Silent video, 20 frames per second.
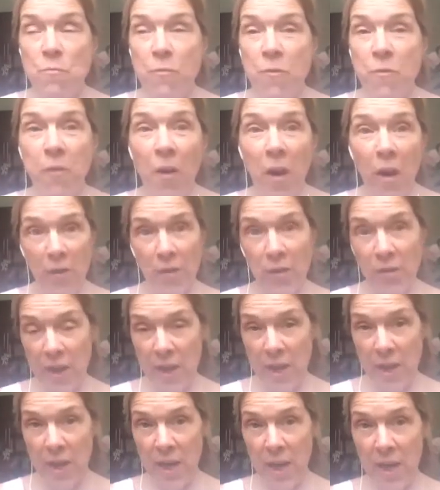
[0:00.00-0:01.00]
fast
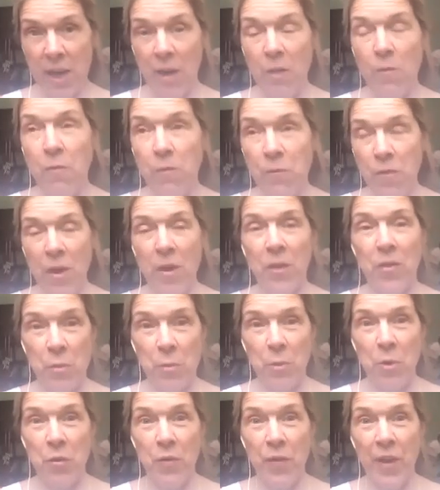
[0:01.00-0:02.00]
thinking, fast
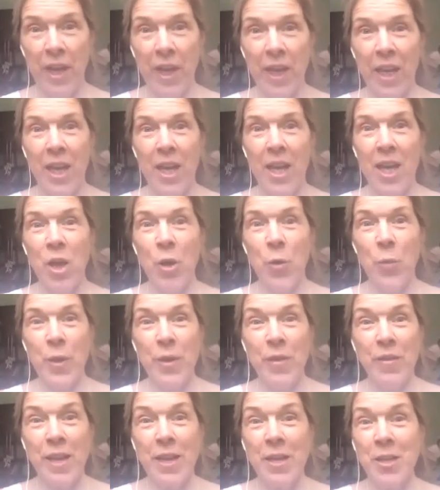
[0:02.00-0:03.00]
moving. We
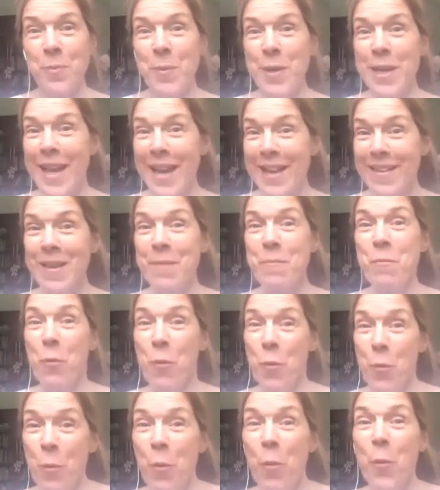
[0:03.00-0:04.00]
seem to be getting
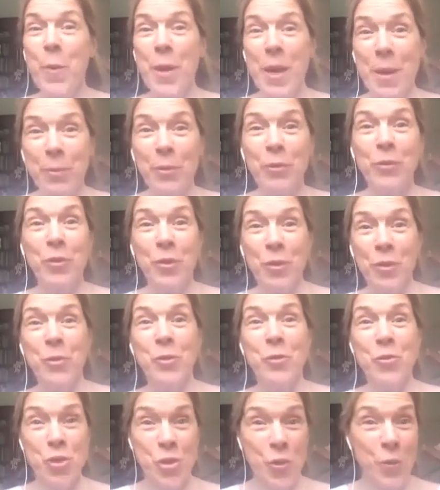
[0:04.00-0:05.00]
more and more people
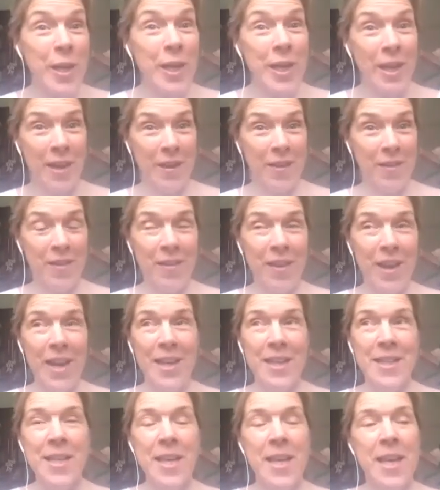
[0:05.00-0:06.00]
to join us.
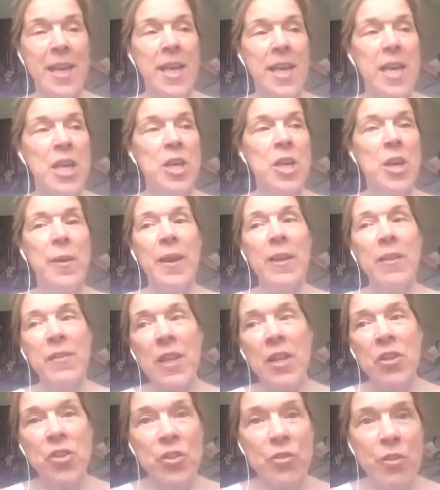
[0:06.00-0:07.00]
And, you know,
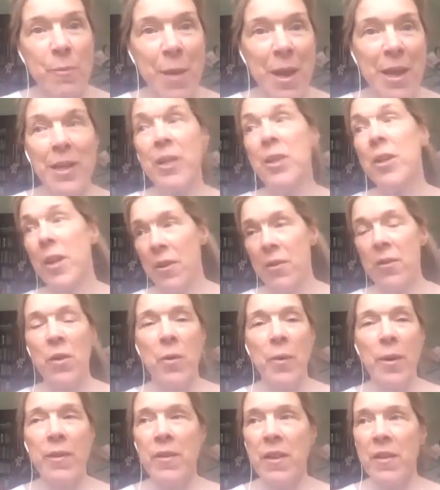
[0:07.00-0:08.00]
Extinction Rebellion,
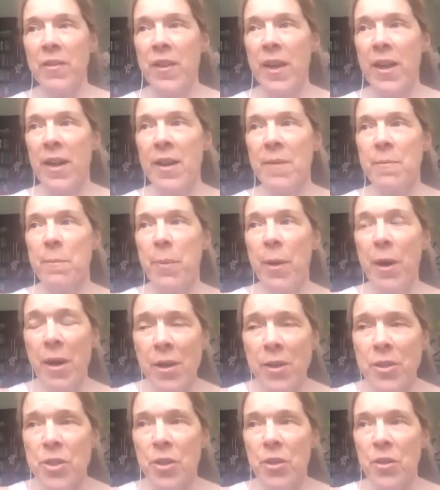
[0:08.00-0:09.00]
who, as I say, I'm
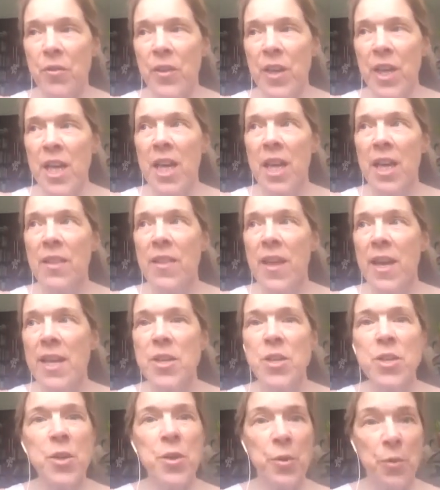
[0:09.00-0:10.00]
part of, they
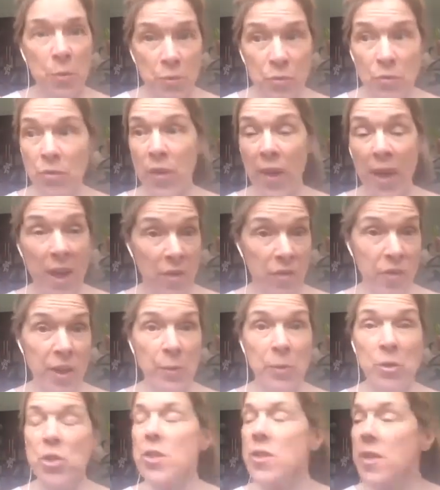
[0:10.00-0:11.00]
do their thing,
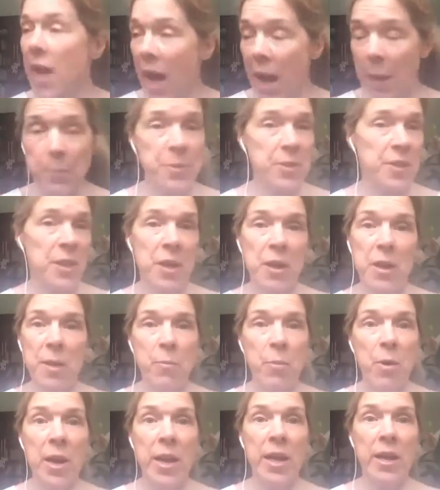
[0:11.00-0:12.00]
which is absolutely
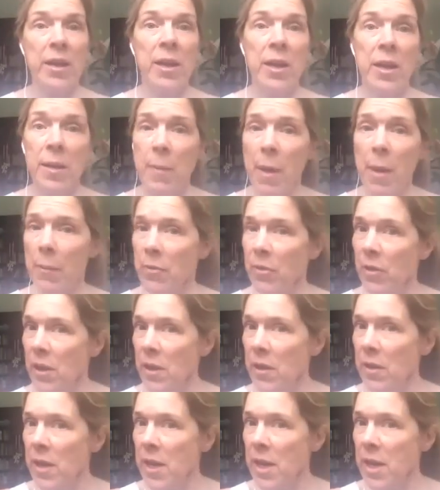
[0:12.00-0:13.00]
brilliant. And I'm
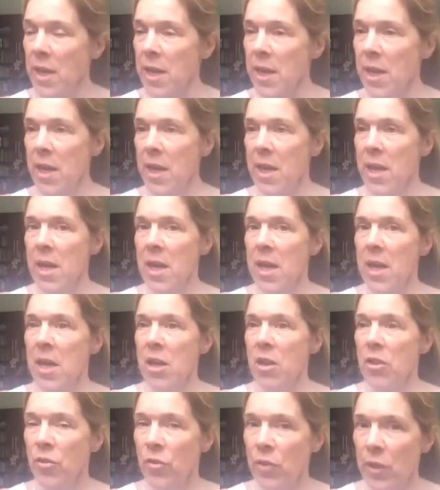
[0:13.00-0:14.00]
absolutely
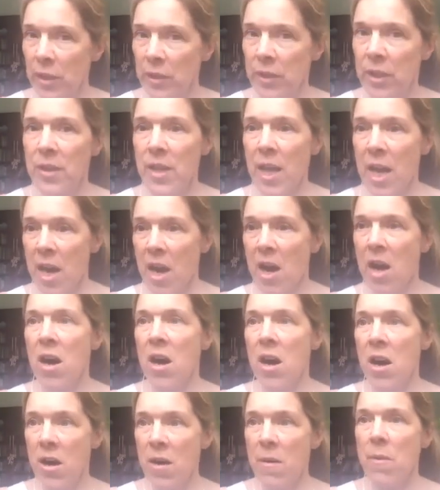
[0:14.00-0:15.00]
thrilled that they
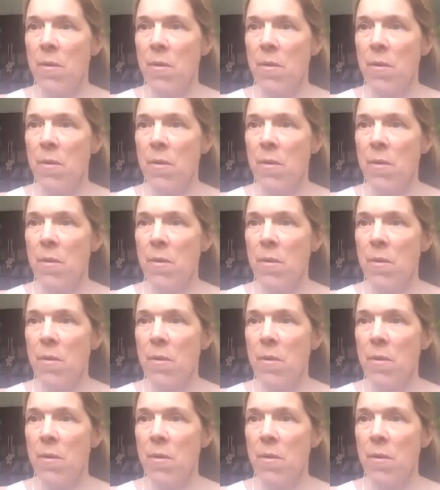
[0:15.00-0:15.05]
are